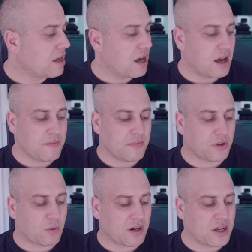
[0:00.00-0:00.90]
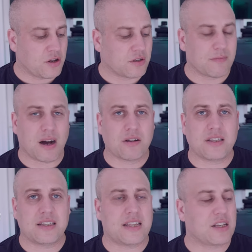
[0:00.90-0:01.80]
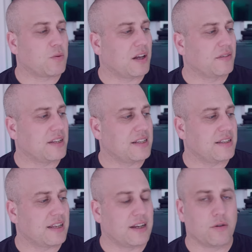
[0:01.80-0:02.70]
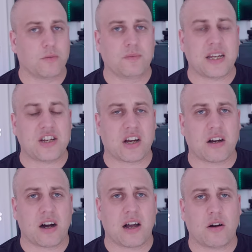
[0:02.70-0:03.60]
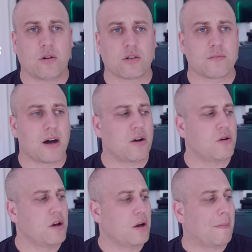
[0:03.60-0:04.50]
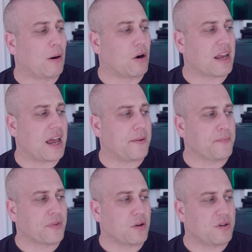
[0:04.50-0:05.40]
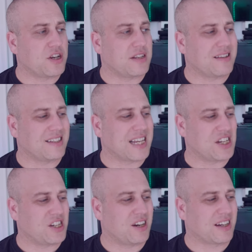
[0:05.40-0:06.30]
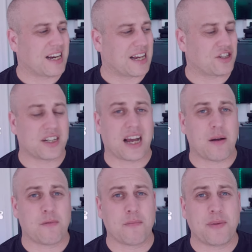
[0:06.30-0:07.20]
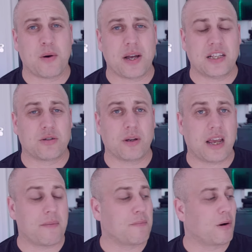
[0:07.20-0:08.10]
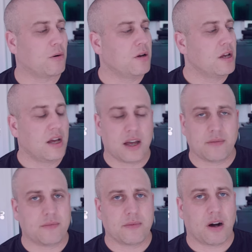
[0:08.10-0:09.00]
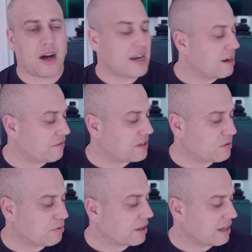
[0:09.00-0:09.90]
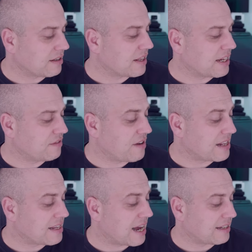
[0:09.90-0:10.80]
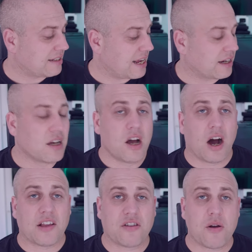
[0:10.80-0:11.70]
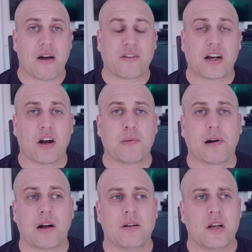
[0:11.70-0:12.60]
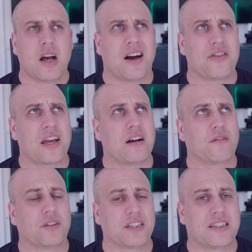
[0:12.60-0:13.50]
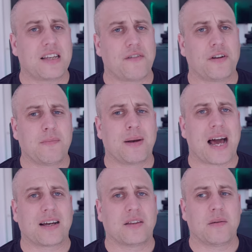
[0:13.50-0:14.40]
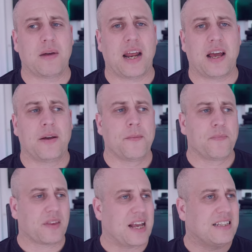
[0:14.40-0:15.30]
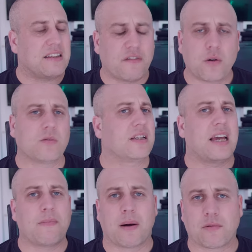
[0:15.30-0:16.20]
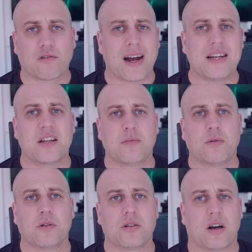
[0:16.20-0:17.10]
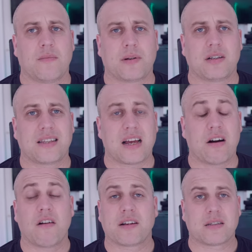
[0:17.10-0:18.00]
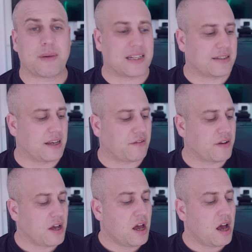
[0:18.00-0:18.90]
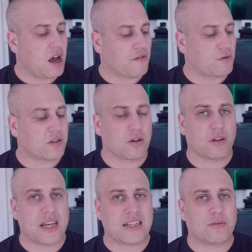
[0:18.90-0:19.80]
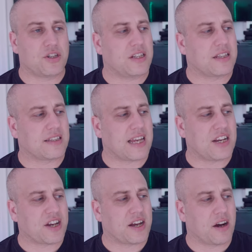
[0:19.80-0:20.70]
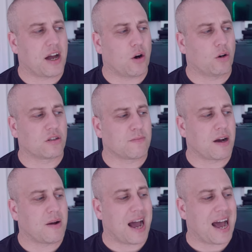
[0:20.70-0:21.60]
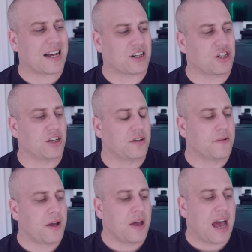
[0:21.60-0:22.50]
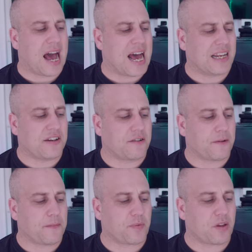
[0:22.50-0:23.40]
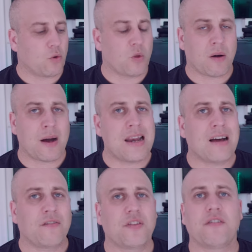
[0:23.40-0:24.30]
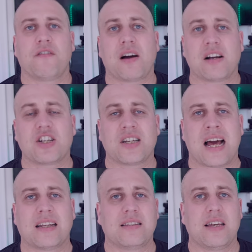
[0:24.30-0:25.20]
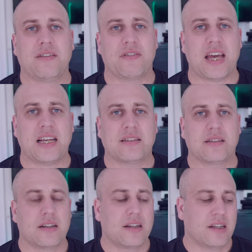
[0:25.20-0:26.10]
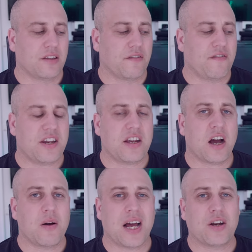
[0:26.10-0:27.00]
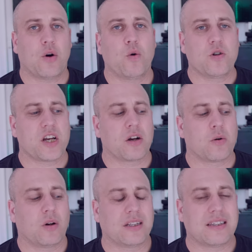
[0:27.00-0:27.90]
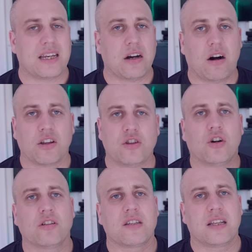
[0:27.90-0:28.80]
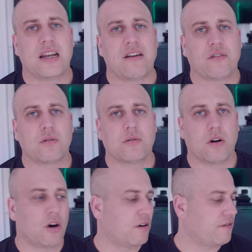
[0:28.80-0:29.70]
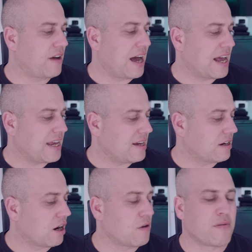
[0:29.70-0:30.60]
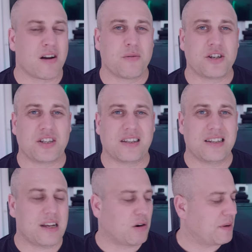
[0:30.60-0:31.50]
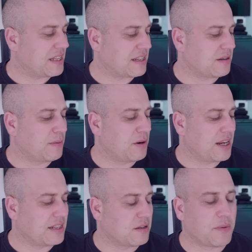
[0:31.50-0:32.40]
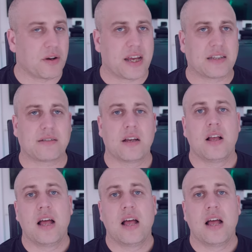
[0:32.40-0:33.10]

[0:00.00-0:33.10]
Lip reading: The one I use the most is this one. This is the little DJI Osmo Pocket, which is essentially like an action camera built into a gimbal, and I love this product. I think it's fantastic. I do have a GoPro. I think I've got the 7 Black at the minute. It's difficult to keep upgrading them all the time because they are expensive. I've also got this, which is the DJI Osmo Action. And although I love the functionality of this, the video and audio quality are not to the level of a GoPro, which is a little bit disappointing, to be honest.